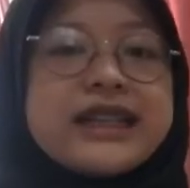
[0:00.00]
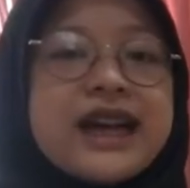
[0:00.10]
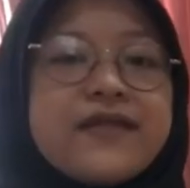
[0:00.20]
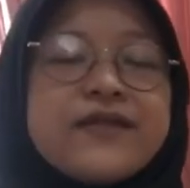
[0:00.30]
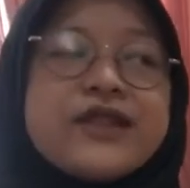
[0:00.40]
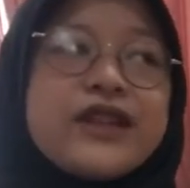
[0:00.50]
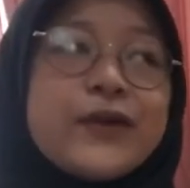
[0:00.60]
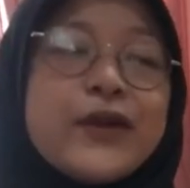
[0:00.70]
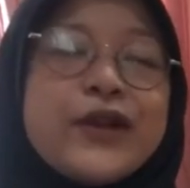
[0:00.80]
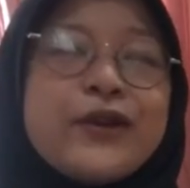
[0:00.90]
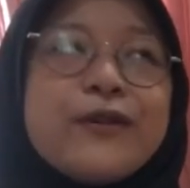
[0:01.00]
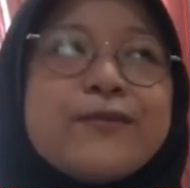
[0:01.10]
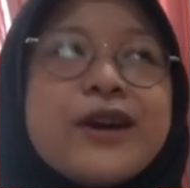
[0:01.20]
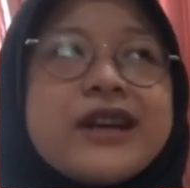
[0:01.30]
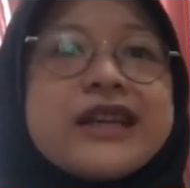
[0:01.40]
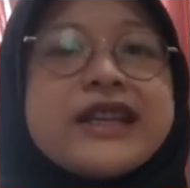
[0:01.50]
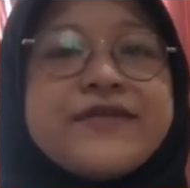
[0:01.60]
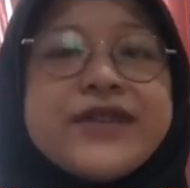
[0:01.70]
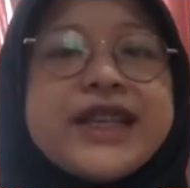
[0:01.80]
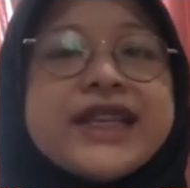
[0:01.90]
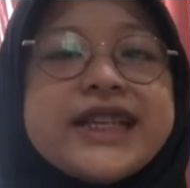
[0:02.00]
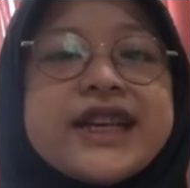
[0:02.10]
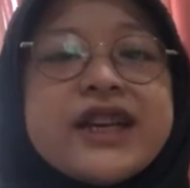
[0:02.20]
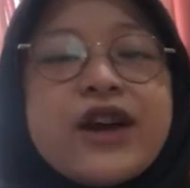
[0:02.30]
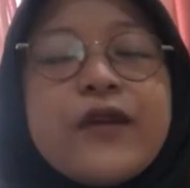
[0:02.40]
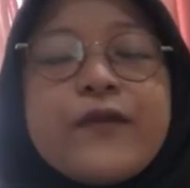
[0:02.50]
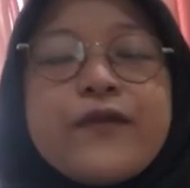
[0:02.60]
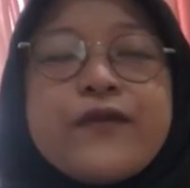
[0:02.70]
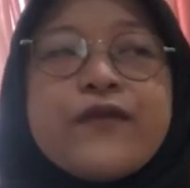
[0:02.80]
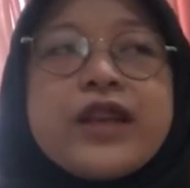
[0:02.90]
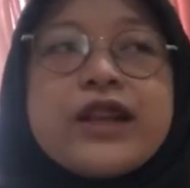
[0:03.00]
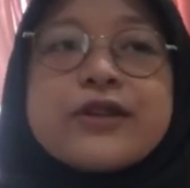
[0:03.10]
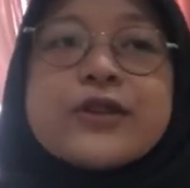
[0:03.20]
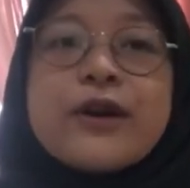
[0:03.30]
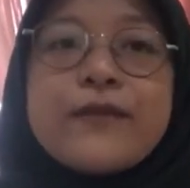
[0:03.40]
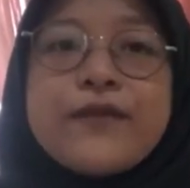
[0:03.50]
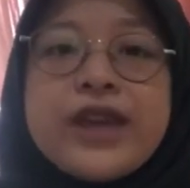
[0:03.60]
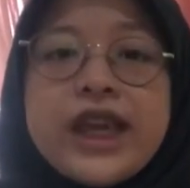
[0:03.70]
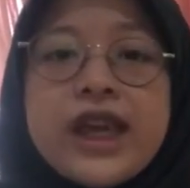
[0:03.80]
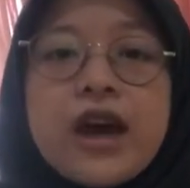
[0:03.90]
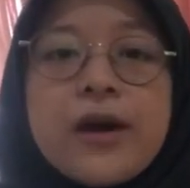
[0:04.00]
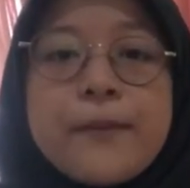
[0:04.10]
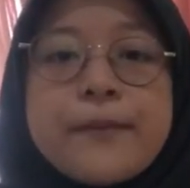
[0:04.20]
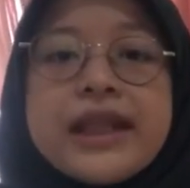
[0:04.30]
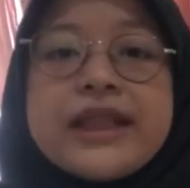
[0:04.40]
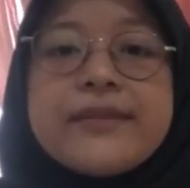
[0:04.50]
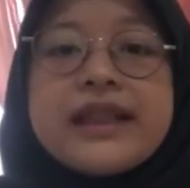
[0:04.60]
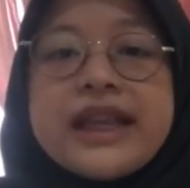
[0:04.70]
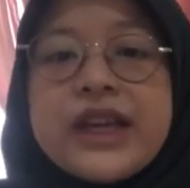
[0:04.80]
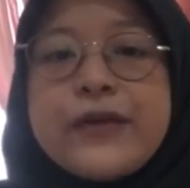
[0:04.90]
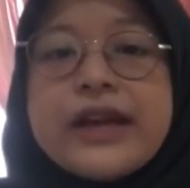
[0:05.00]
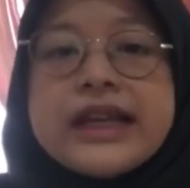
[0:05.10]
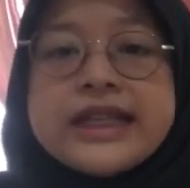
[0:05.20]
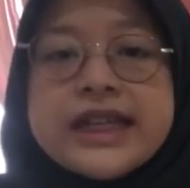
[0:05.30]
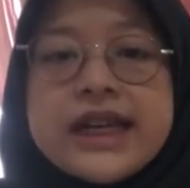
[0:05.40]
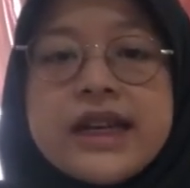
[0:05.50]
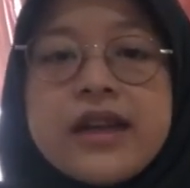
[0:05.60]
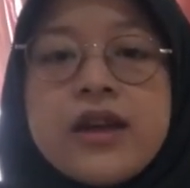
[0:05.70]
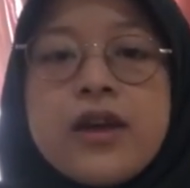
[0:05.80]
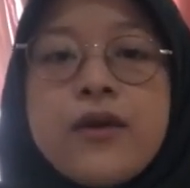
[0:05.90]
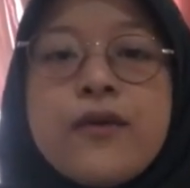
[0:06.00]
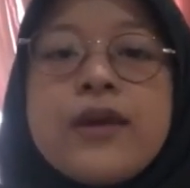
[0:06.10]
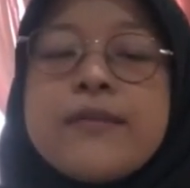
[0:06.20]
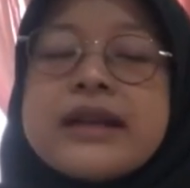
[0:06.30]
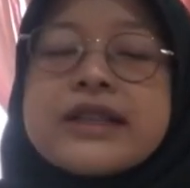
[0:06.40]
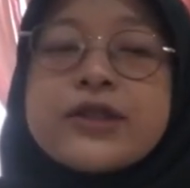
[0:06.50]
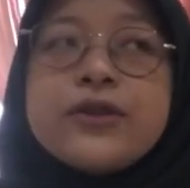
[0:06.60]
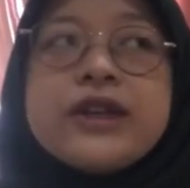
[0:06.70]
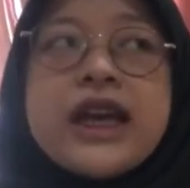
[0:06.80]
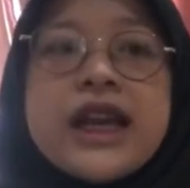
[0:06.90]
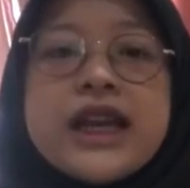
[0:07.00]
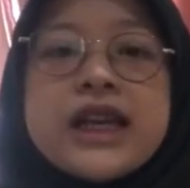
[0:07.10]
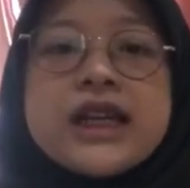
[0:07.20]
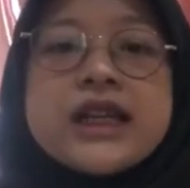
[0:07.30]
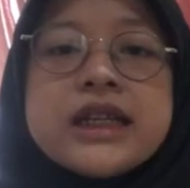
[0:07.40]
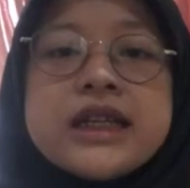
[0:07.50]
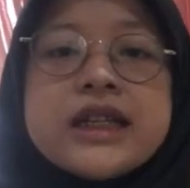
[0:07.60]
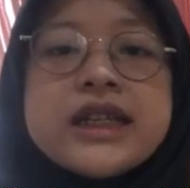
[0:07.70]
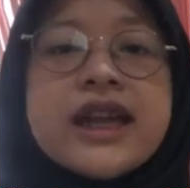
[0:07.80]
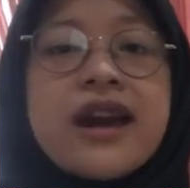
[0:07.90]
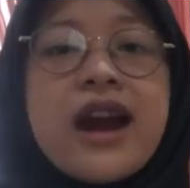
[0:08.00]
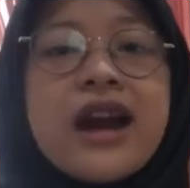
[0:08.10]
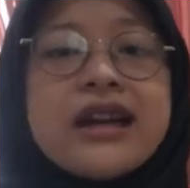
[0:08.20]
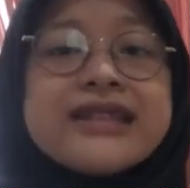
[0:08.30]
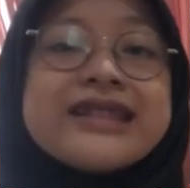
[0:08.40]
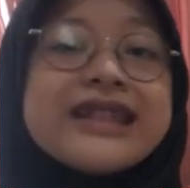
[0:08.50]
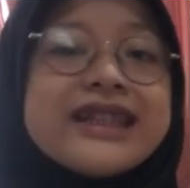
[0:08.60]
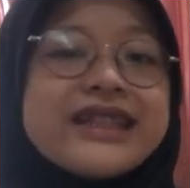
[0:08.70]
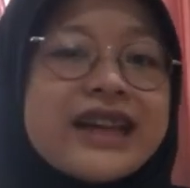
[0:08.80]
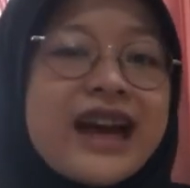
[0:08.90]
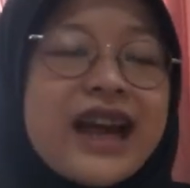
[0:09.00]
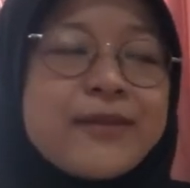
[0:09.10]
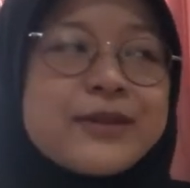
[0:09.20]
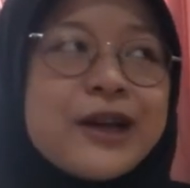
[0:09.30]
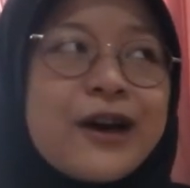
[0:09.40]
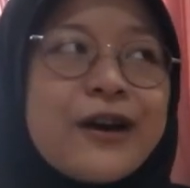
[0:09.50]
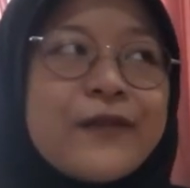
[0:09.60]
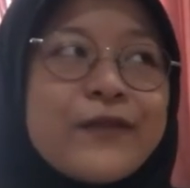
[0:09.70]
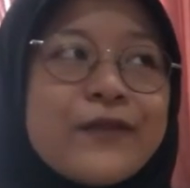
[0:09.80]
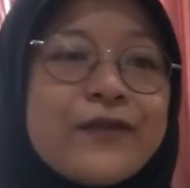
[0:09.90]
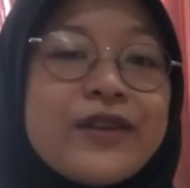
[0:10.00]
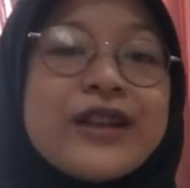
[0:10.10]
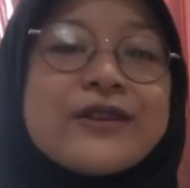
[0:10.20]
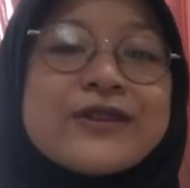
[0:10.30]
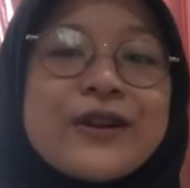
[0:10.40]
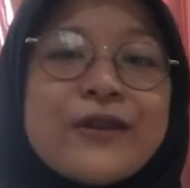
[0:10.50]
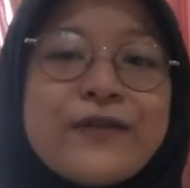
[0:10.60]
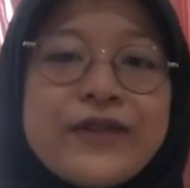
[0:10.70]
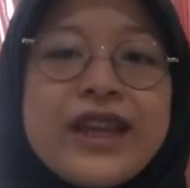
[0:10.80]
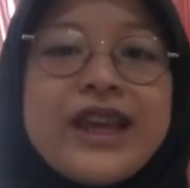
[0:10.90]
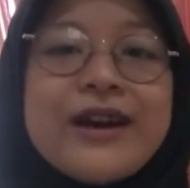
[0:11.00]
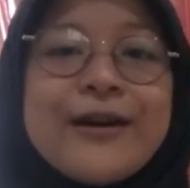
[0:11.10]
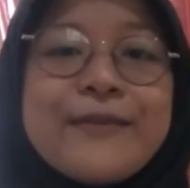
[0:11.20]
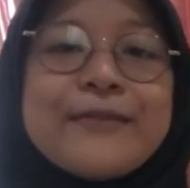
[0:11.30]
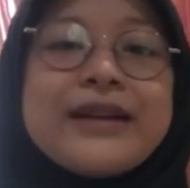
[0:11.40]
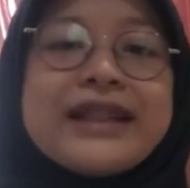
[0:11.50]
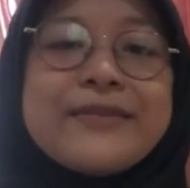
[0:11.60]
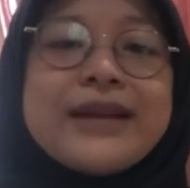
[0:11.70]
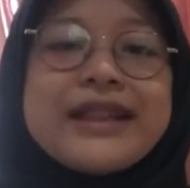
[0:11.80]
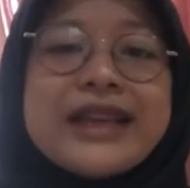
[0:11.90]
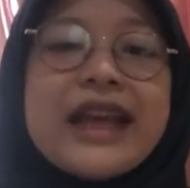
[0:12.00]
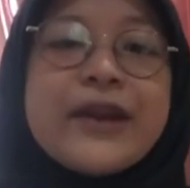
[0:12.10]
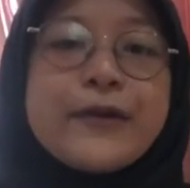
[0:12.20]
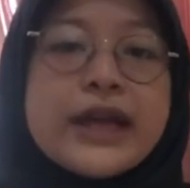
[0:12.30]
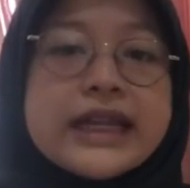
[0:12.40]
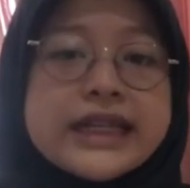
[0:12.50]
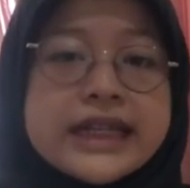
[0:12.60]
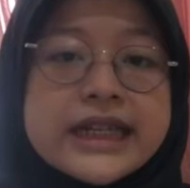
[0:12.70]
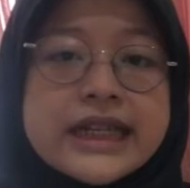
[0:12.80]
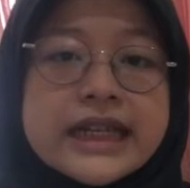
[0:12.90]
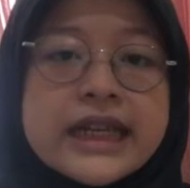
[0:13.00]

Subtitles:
after we know about the definition of philosophy of mathematics education, we must know that there are three types of philosophy of mathematics education.